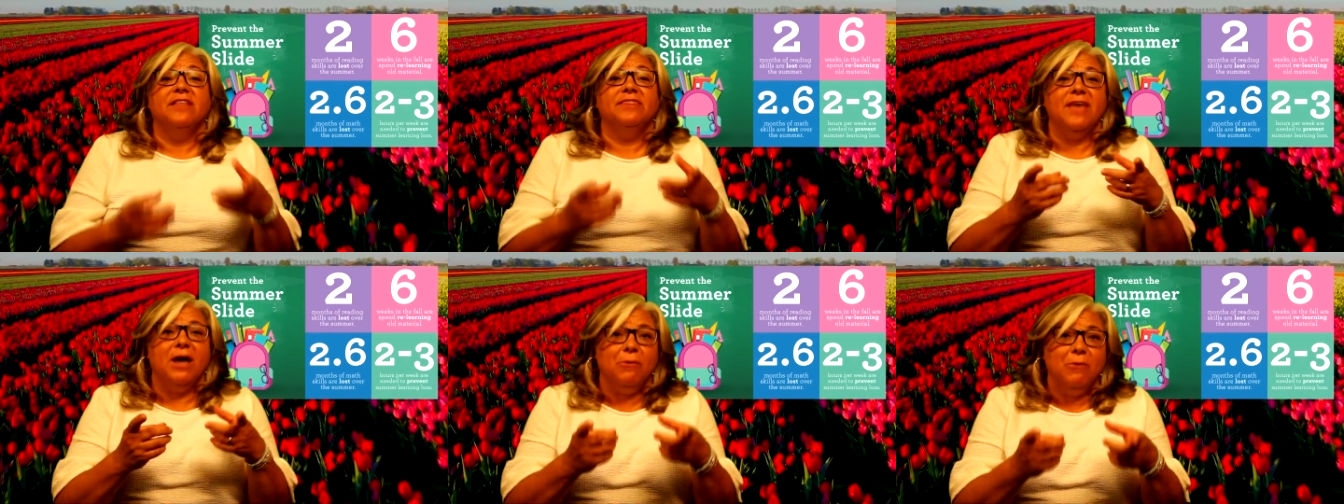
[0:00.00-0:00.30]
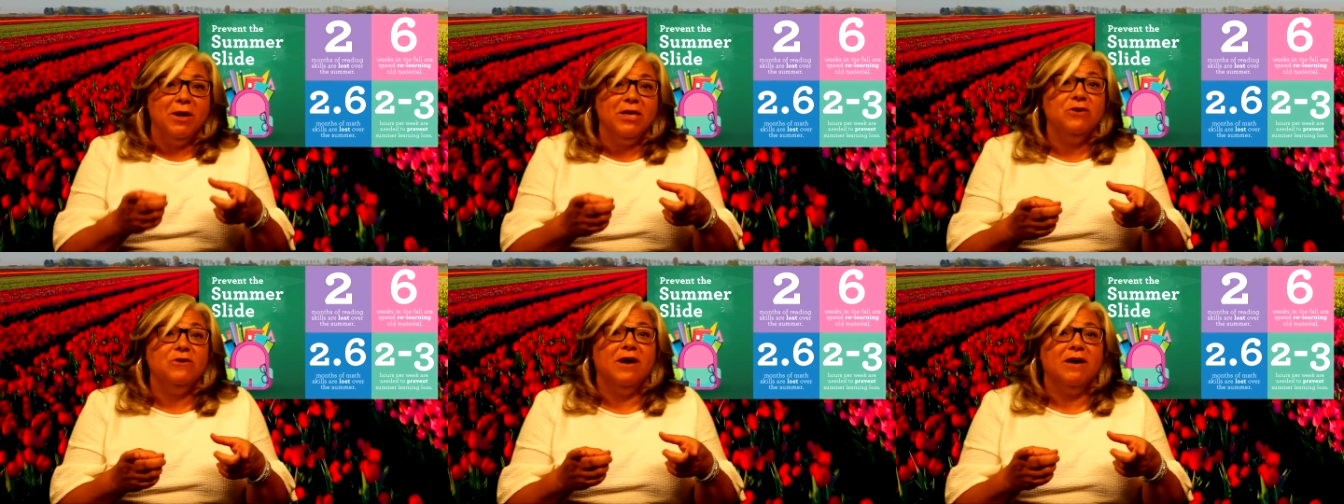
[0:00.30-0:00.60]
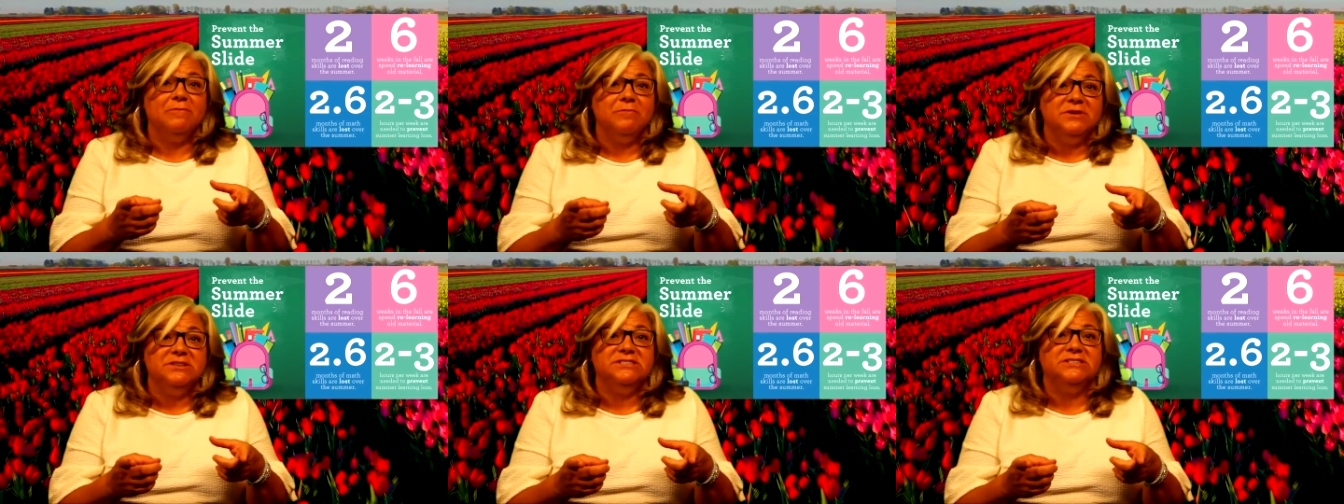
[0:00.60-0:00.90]
That way you
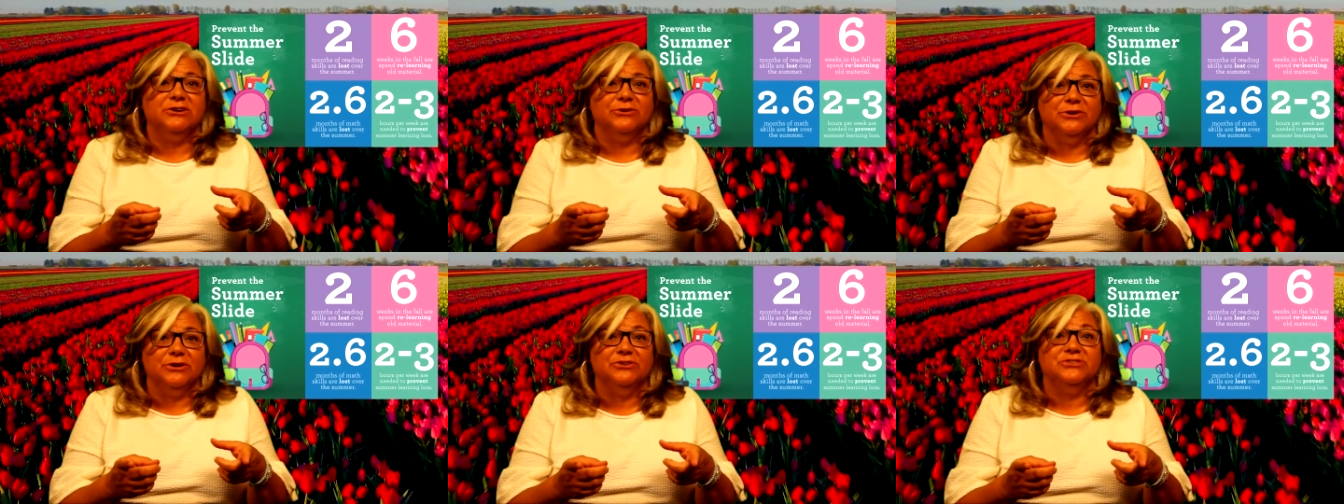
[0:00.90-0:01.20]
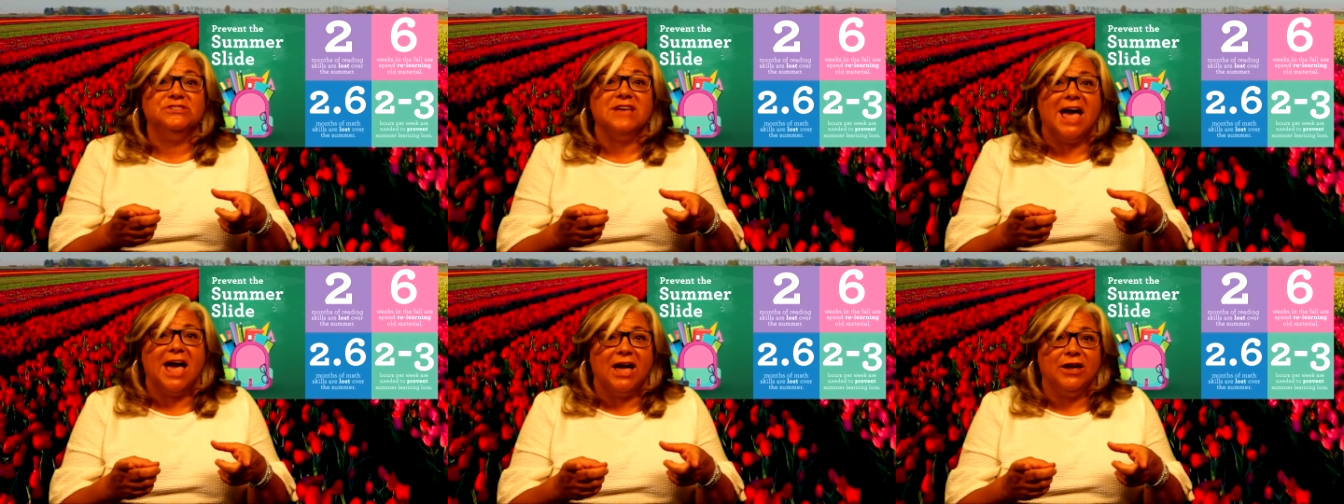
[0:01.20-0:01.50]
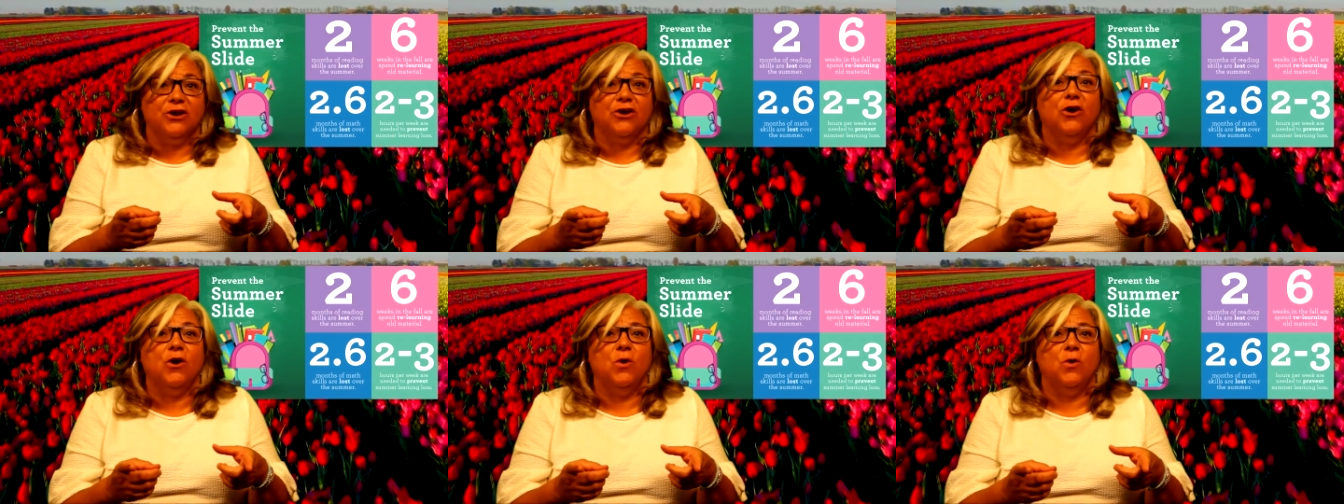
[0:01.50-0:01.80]
have materials
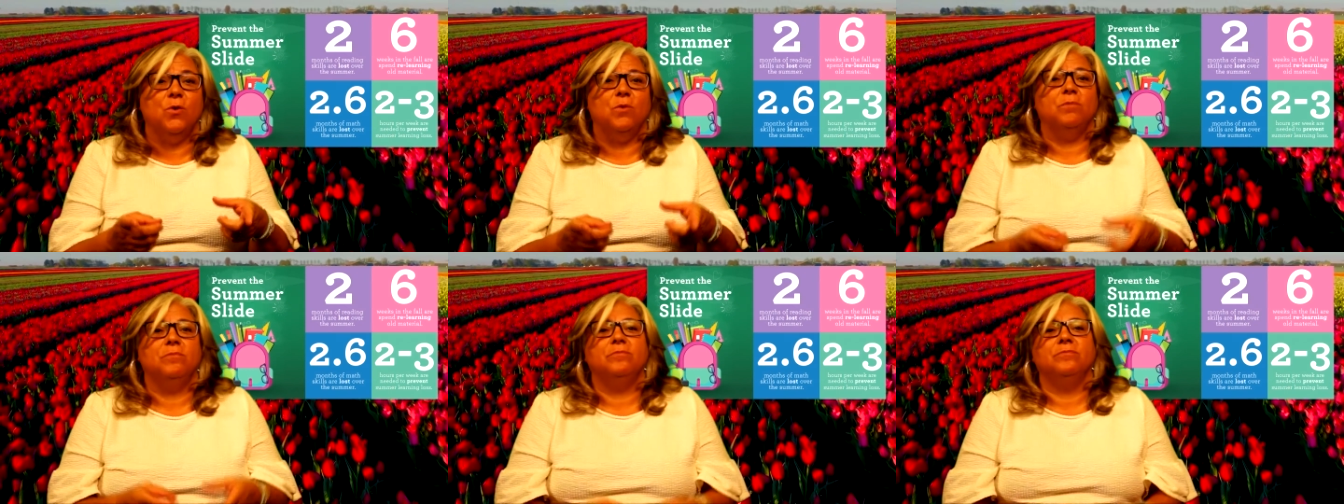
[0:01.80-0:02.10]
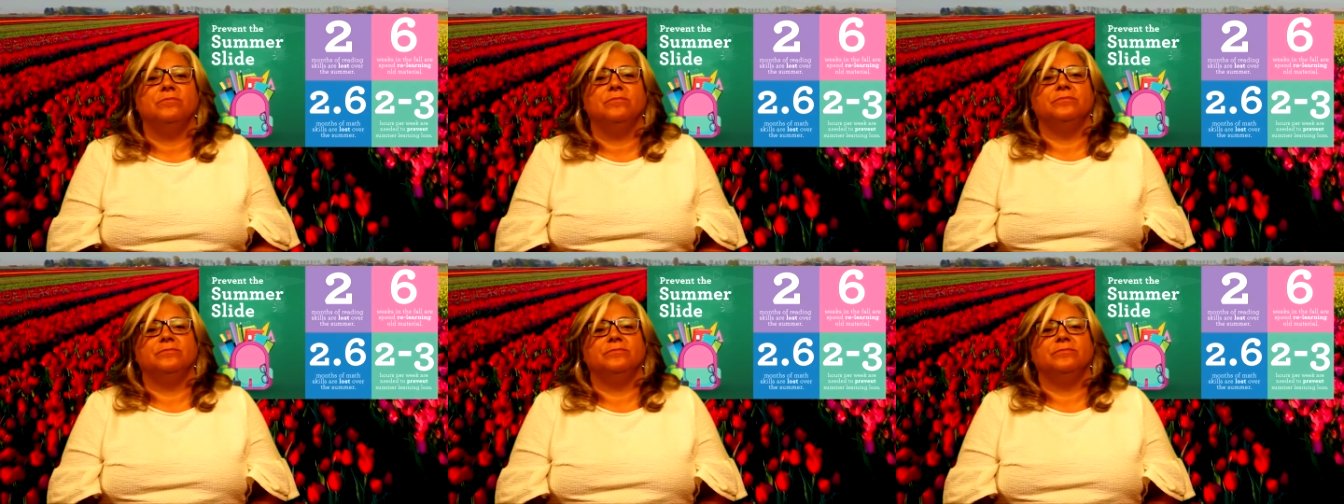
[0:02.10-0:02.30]
at your home.